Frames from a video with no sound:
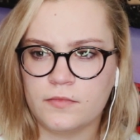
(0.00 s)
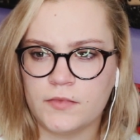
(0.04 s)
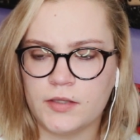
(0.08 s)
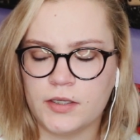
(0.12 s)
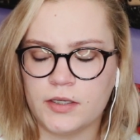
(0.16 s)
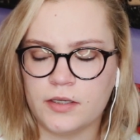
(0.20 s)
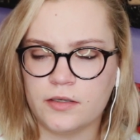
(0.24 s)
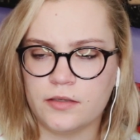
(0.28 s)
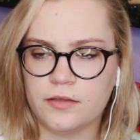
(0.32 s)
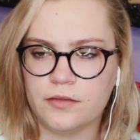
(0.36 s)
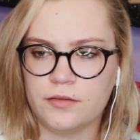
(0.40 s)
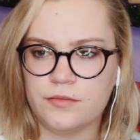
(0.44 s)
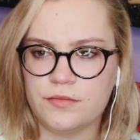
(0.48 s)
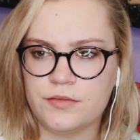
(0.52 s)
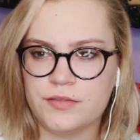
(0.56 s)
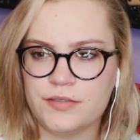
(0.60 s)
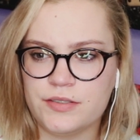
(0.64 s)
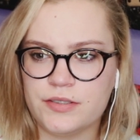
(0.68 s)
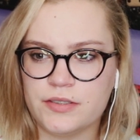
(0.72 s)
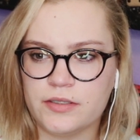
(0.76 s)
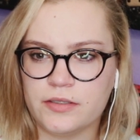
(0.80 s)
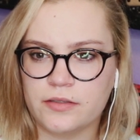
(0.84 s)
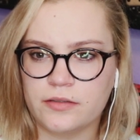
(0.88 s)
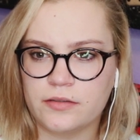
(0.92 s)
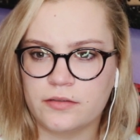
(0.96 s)
Yeah, you
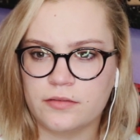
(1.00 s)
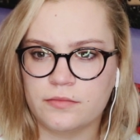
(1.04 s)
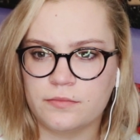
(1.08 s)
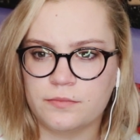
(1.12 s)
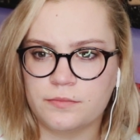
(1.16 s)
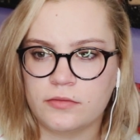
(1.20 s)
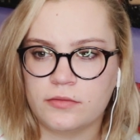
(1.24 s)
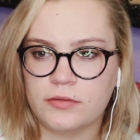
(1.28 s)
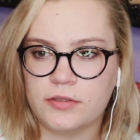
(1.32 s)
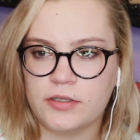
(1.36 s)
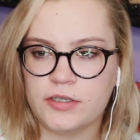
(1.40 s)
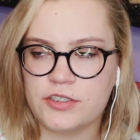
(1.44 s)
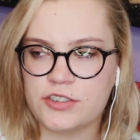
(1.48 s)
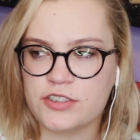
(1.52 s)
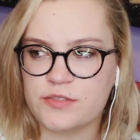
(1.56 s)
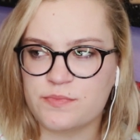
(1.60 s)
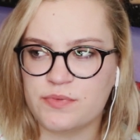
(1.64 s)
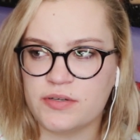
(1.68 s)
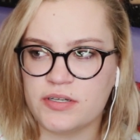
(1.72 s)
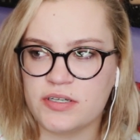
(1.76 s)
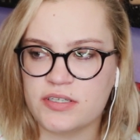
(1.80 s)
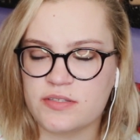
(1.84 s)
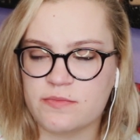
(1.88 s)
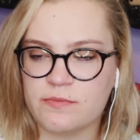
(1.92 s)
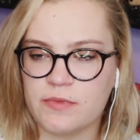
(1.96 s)
dick. He just
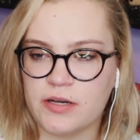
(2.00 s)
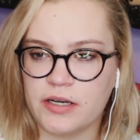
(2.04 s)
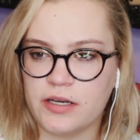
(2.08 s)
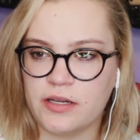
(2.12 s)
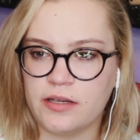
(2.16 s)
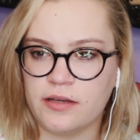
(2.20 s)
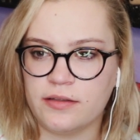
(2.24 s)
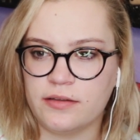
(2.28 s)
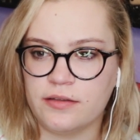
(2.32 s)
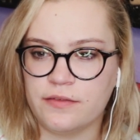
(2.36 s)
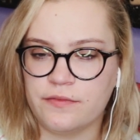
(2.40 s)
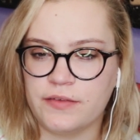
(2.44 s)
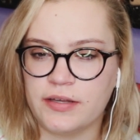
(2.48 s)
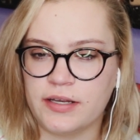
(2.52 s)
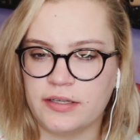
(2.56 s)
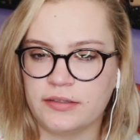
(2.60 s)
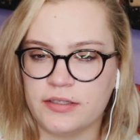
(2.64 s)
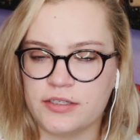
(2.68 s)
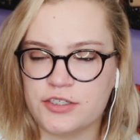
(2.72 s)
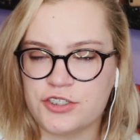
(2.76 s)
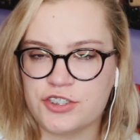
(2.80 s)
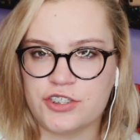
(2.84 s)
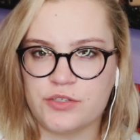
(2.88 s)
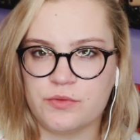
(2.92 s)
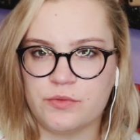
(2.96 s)
put his money on the fact
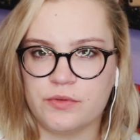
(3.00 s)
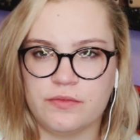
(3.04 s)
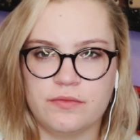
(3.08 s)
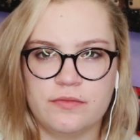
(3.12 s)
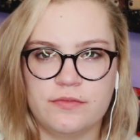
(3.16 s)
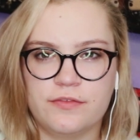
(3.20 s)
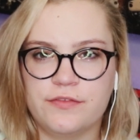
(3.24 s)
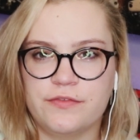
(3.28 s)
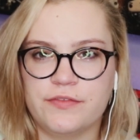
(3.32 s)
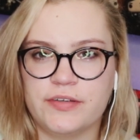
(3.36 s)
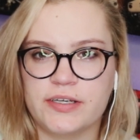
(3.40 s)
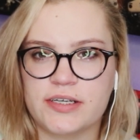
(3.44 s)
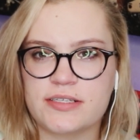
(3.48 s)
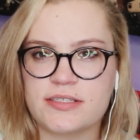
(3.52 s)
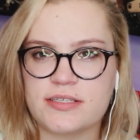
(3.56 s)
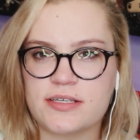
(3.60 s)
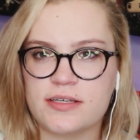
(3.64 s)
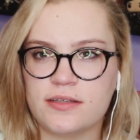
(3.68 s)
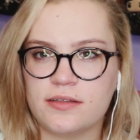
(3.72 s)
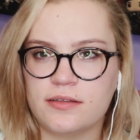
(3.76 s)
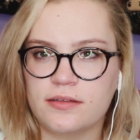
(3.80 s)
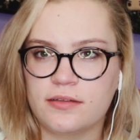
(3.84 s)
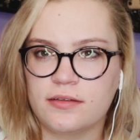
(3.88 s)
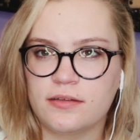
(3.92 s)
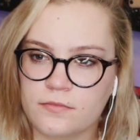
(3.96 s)
that she would fix
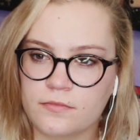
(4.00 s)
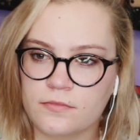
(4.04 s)
it.